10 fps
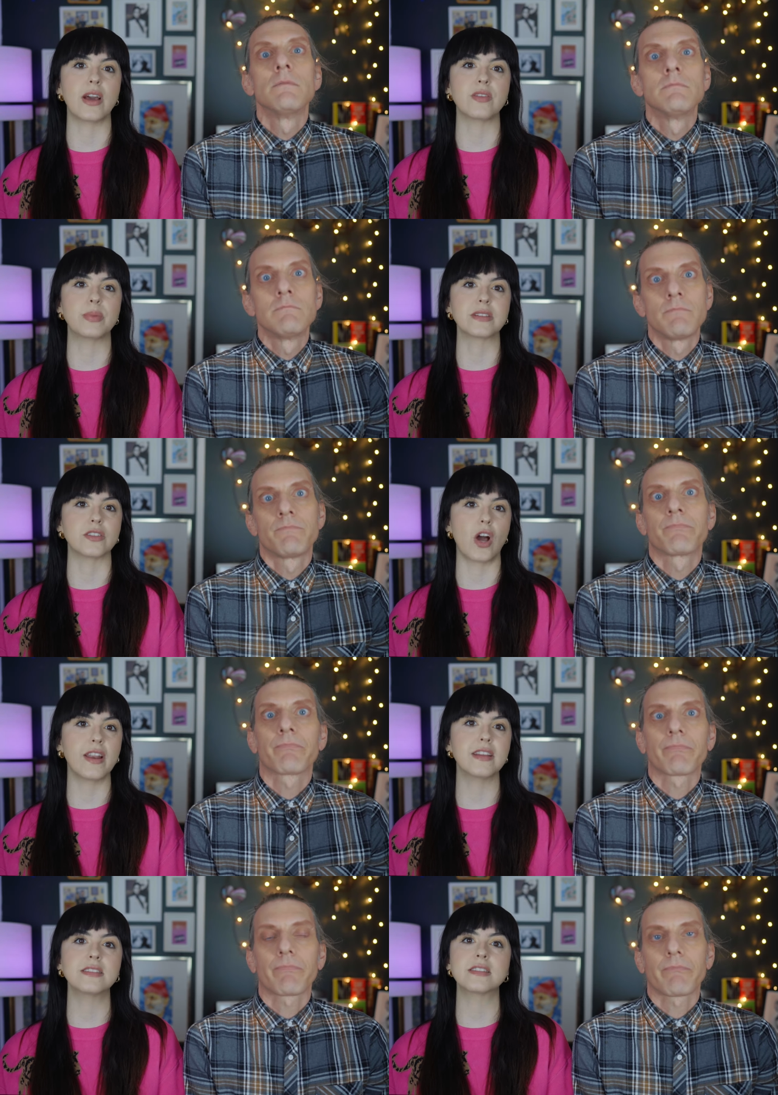Speaker 1: you have a built in
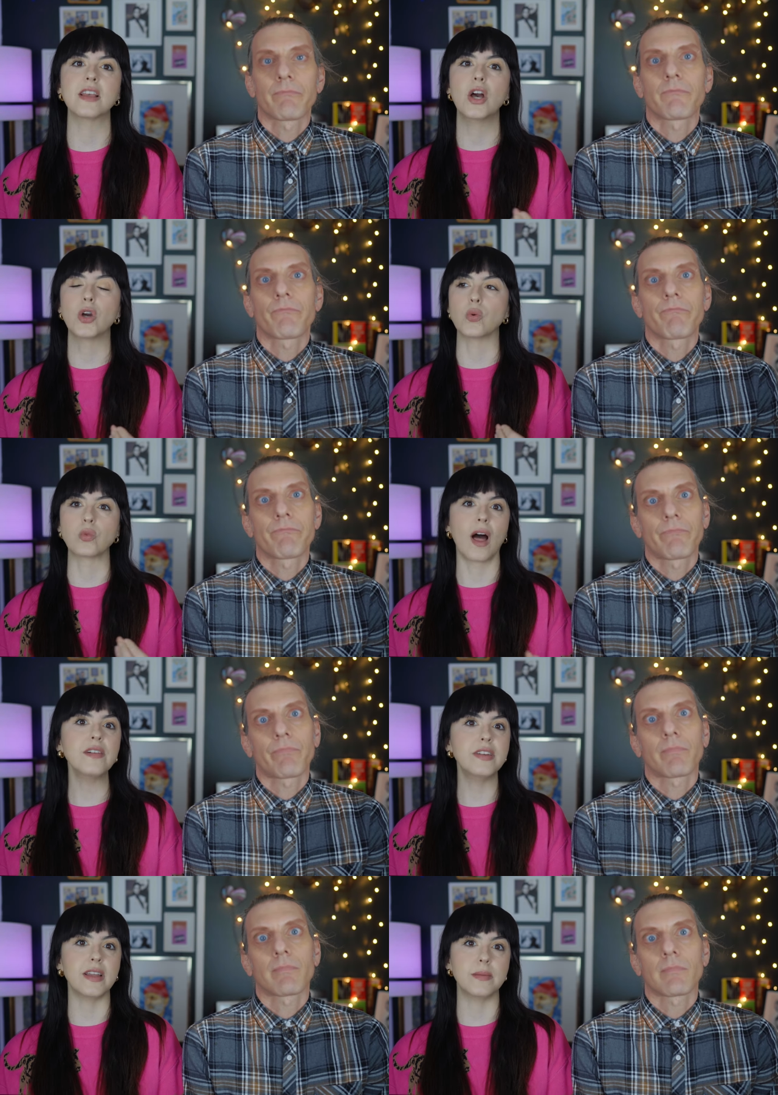audience who
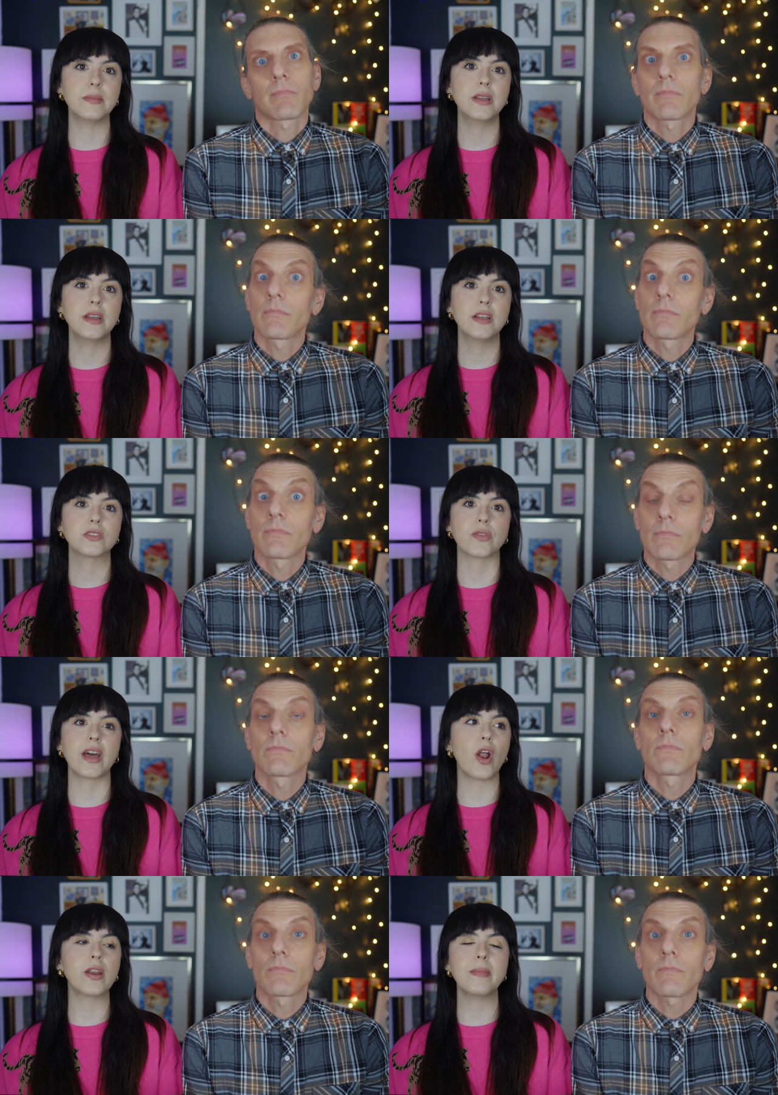love him. So
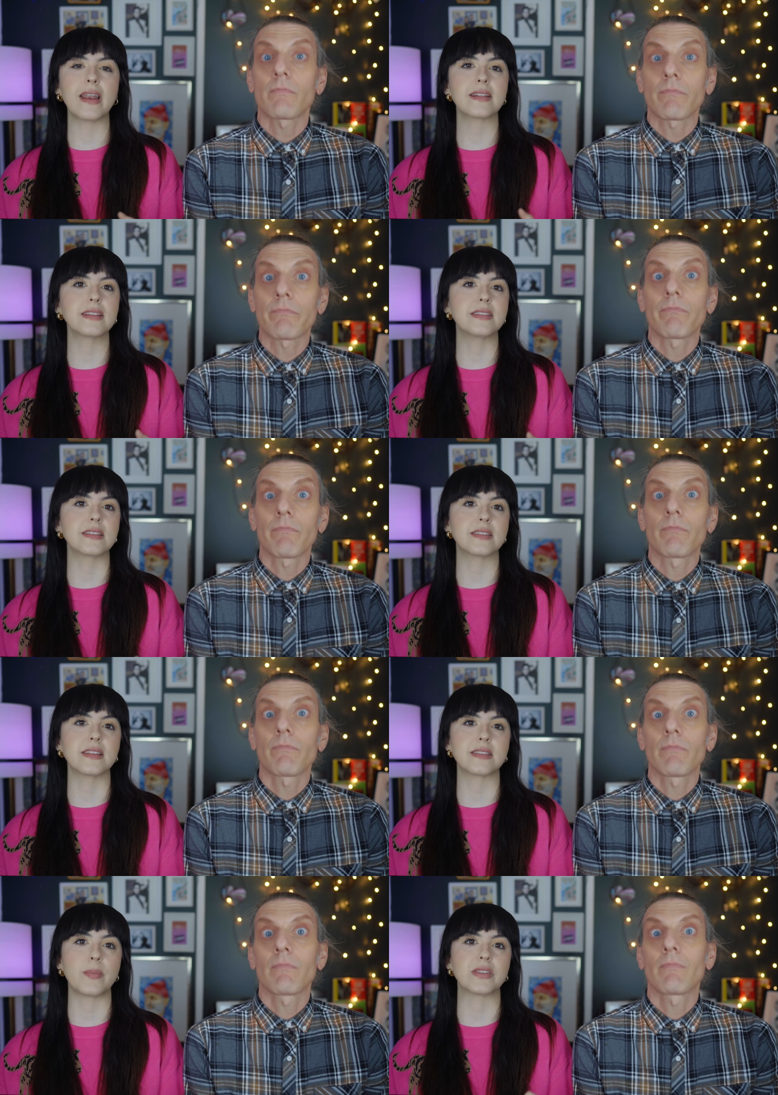that automatically sets
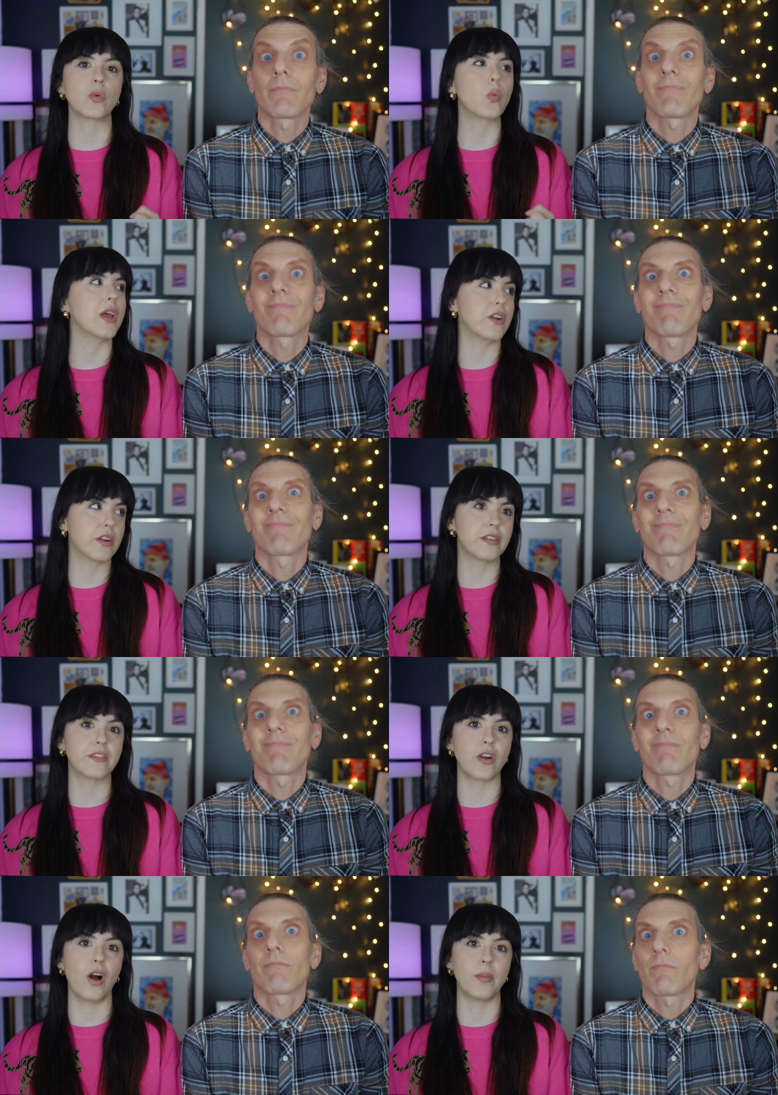this up as a winner
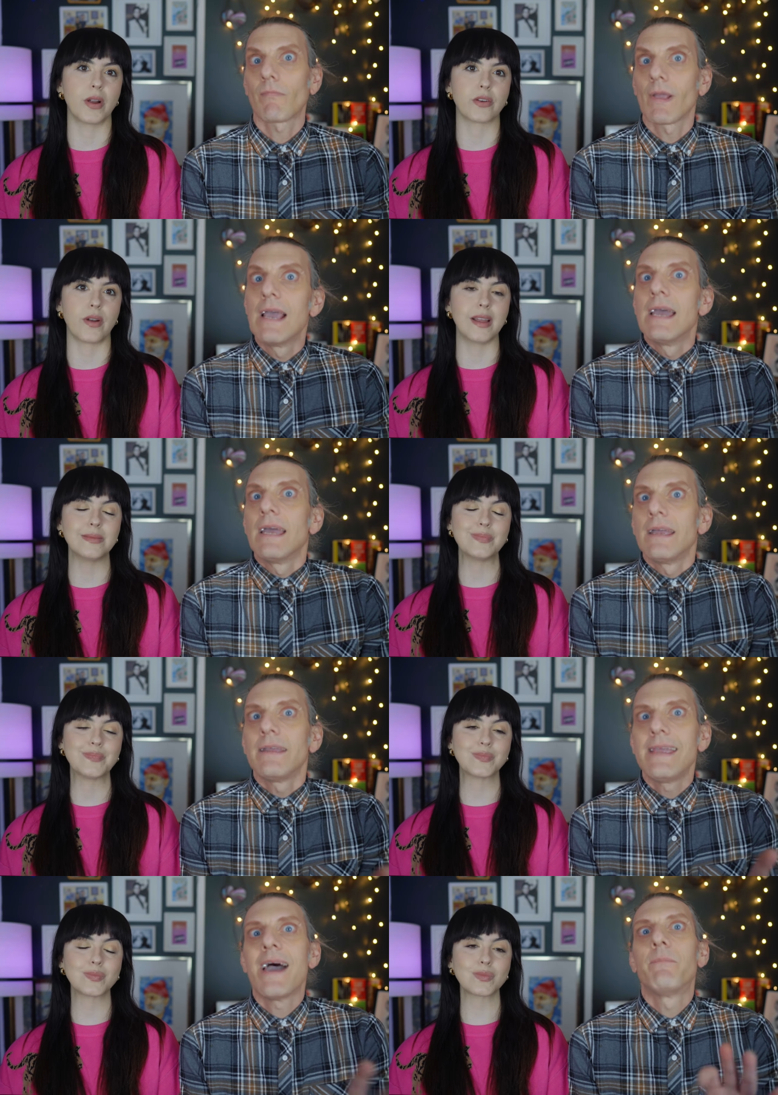for Hallmark, right?
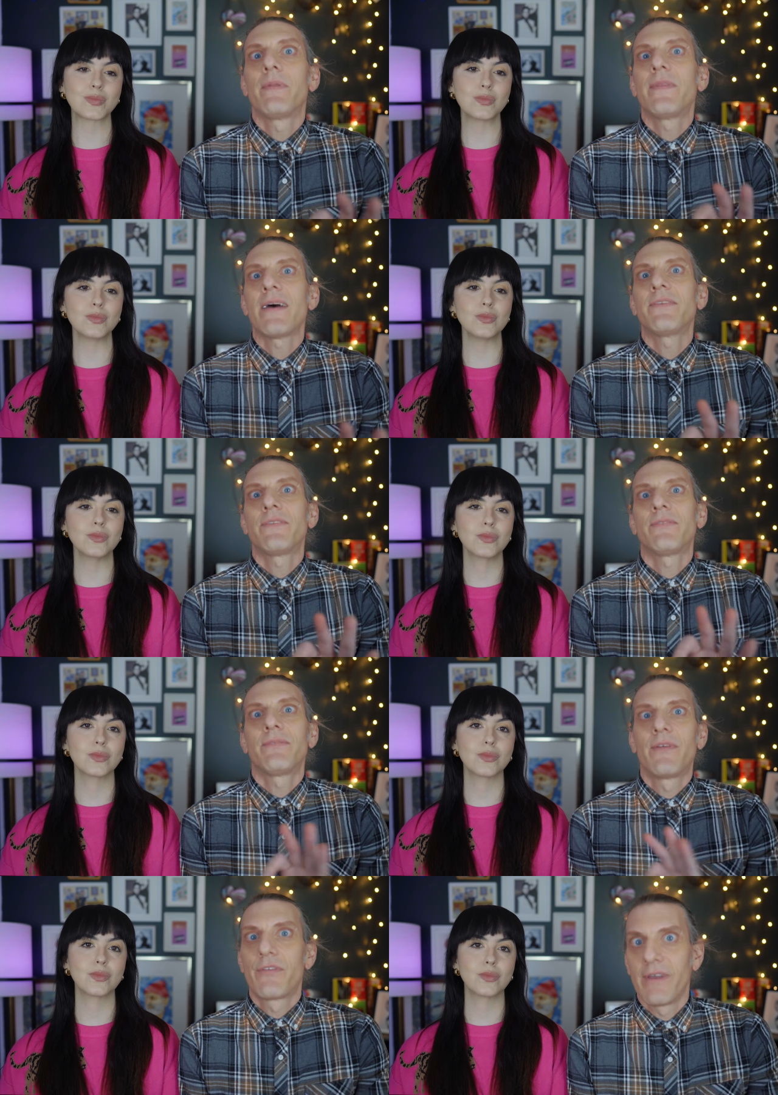
Speaker 2: Yeah, but that's
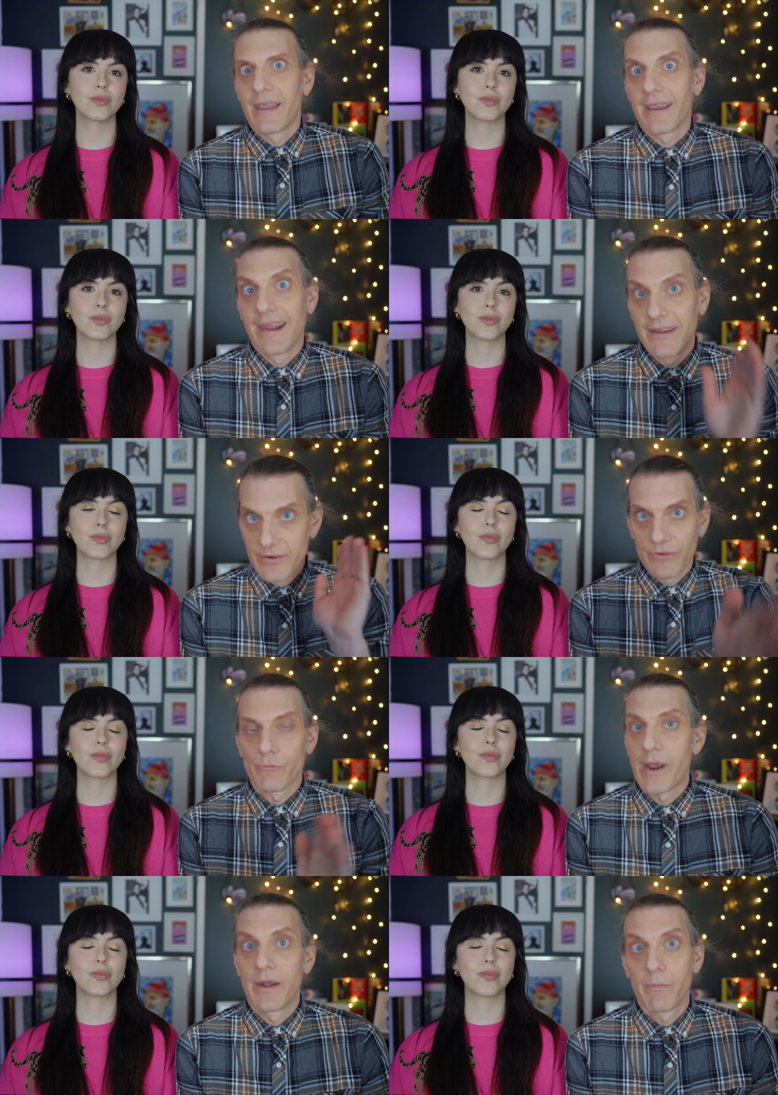the thing. And here's
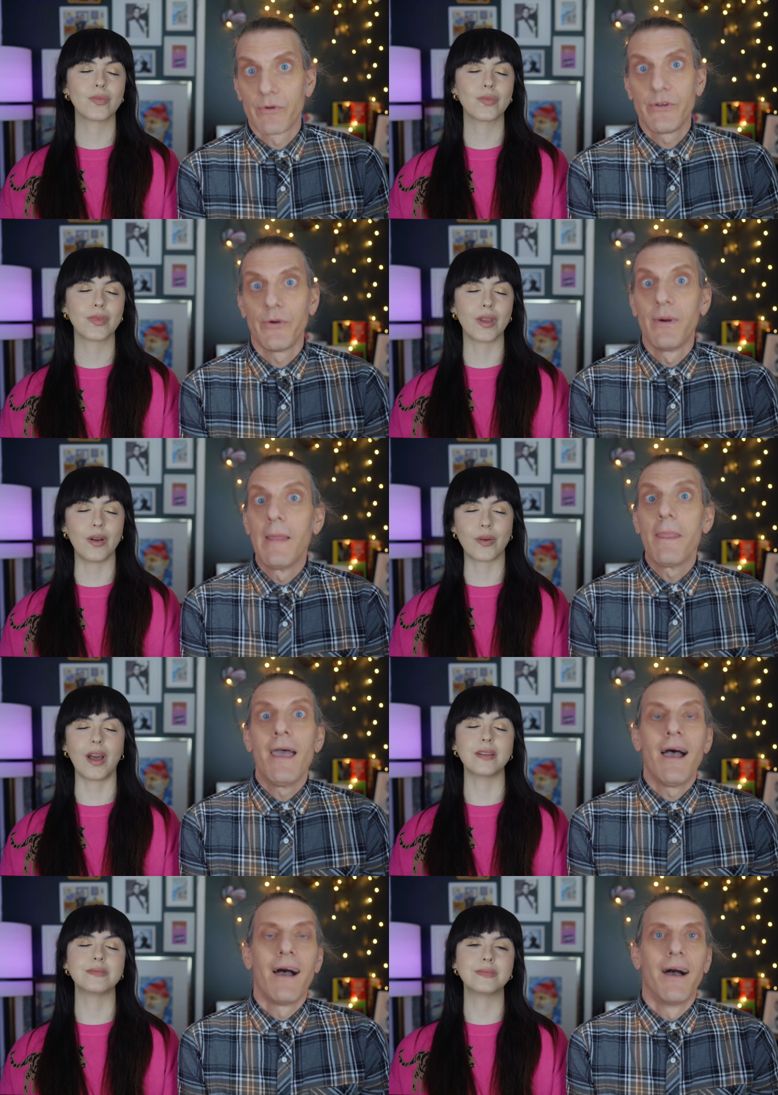rant number two.
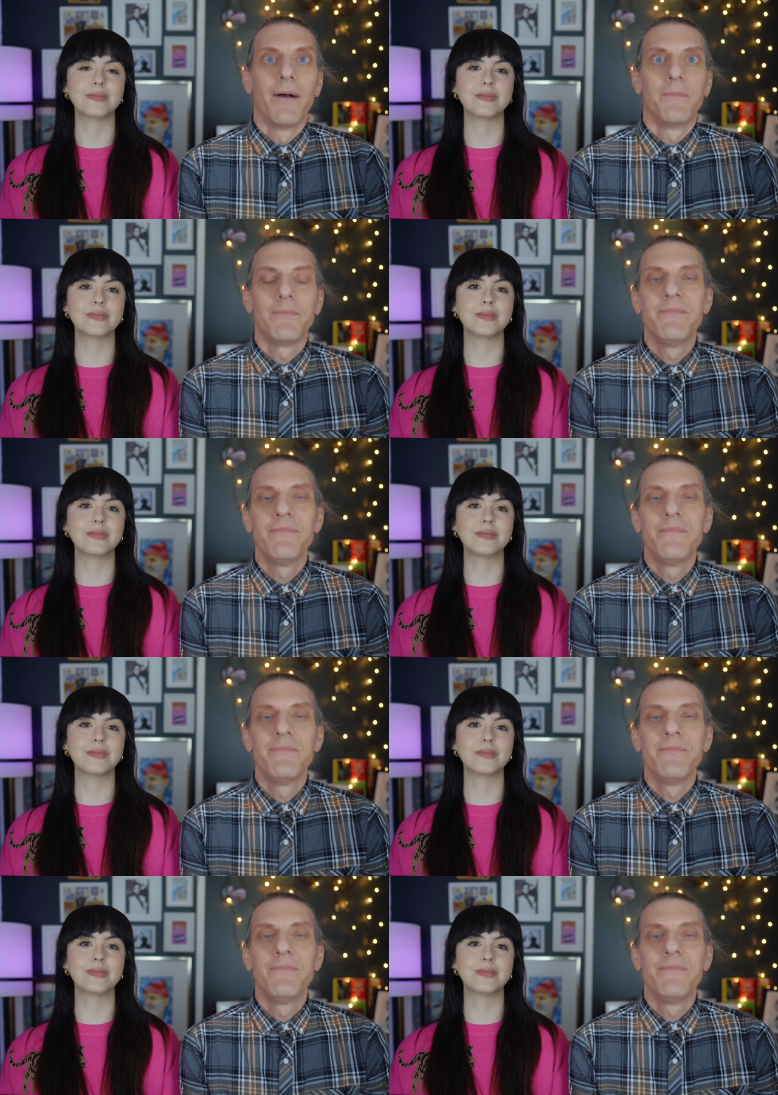Okay. Um,